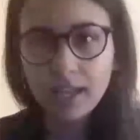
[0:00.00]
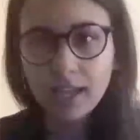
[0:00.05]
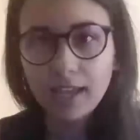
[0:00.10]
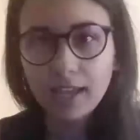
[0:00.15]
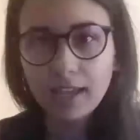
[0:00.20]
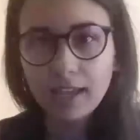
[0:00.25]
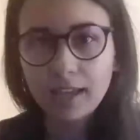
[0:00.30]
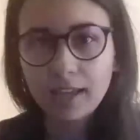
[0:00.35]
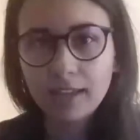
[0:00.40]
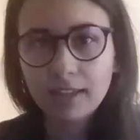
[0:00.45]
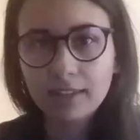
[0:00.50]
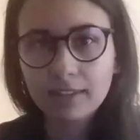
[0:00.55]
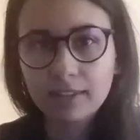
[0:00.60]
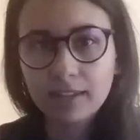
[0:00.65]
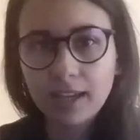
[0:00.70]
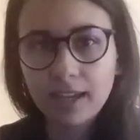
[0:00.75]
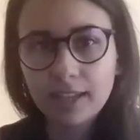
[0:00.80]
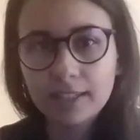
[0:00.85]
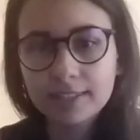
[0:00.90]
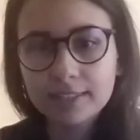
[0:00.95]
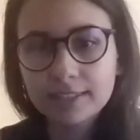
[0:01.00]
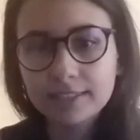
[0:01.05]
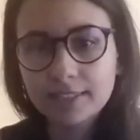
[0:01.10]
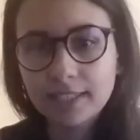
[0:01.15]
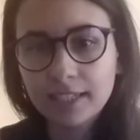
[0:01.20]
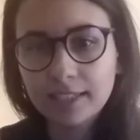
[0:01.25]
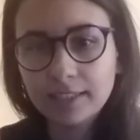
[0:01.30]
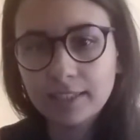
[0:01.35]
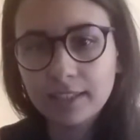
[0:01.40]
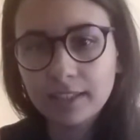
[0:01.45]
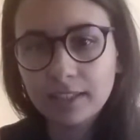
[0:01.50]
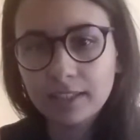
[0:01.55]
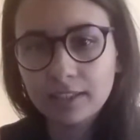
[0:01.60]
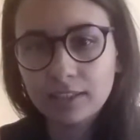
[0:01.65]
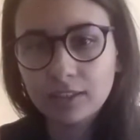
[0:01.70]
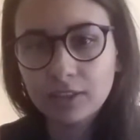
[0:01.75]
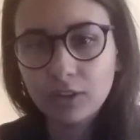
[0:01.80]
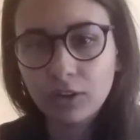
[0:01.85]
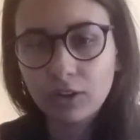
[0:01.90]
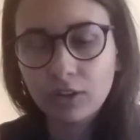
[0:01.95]
and I'd say they
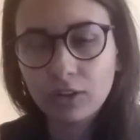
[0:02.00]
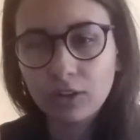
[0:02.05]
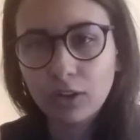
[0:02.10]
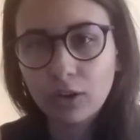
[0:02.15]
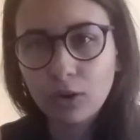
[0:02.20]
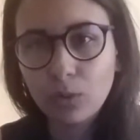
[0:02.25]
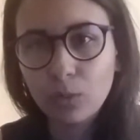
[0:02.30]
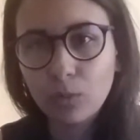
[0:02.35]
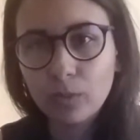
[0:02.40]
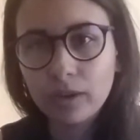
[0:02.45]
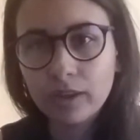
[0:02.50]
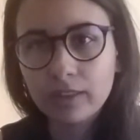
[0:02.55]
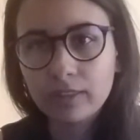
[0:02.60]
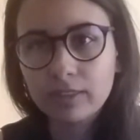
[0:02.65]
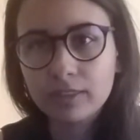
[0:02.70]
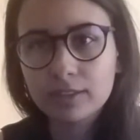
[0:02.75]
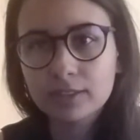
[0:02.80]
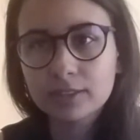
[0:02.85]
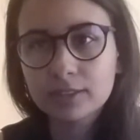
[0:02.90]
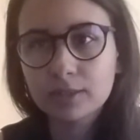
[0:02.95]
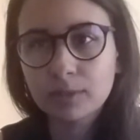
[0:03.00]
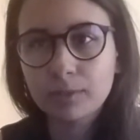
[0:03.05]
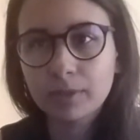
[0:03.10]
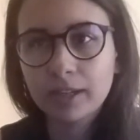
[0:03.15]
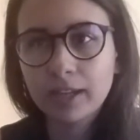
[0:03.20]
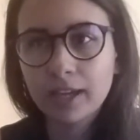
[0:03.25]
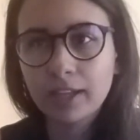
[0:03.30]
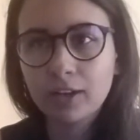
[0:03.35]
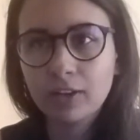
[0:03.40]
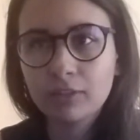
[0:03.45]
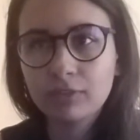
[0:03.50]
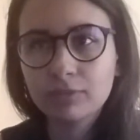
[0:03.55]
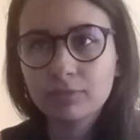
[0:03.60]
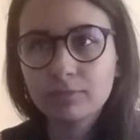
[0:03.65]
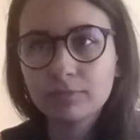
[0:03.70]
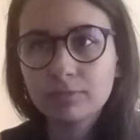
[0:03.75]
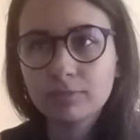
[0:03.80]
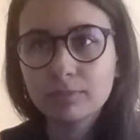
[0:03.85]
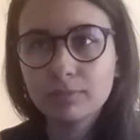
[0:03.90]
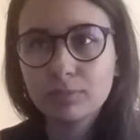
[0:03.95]
go along with some kind of
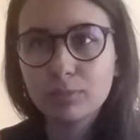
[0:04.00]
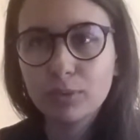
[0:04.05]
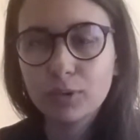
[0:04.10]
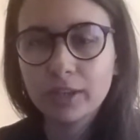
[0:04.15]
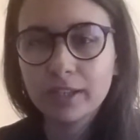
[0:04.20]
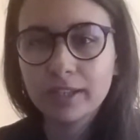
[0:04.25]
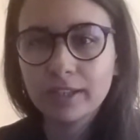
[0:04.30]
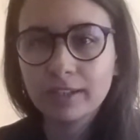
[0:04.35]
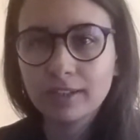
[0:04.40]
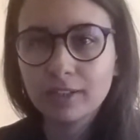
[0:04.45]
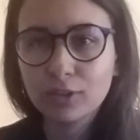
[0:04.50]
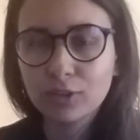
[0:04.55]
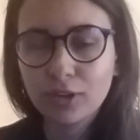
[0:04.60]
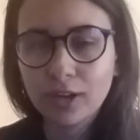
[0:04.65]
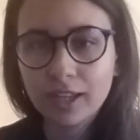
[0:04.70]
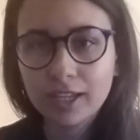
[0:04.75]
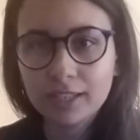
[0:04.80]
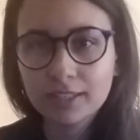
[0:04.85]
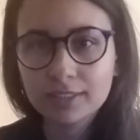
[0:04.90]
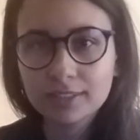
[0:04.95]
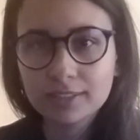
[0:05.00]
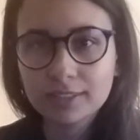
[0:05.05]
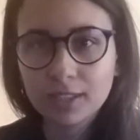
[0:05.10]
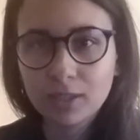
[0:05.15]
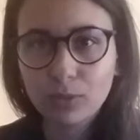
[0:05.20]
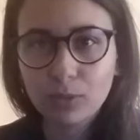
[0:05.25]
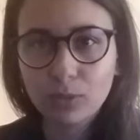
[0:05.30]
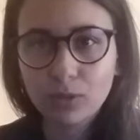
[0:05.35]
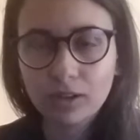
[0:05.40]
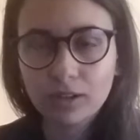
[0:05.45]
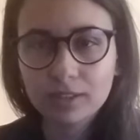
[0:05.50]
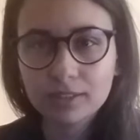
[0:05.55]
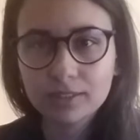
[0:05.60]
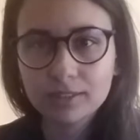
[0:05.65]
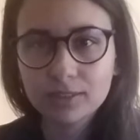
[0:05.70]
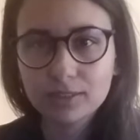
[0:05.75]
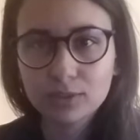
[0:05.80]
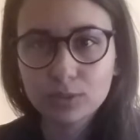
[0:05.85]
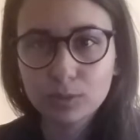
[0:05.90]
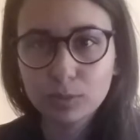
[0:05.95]
Britain craze that was
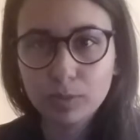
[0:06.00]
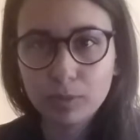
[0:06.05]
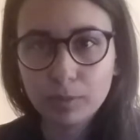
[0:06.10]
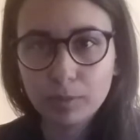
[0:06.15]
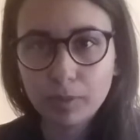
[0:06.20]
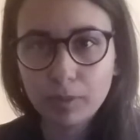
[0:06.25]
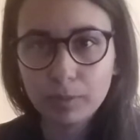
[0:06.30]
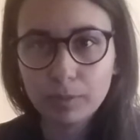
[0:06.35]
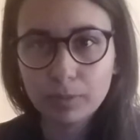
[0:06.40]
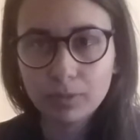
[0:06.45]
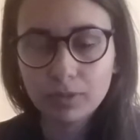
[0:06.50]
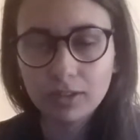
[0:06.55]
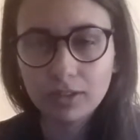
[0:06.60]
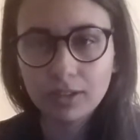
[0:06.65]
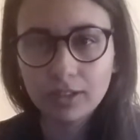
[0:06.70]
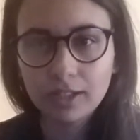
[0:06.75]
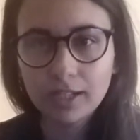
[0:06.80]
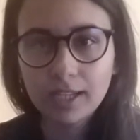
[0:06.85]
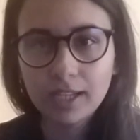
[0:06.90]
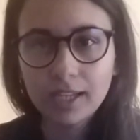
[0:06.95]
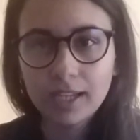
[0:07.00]
super popular,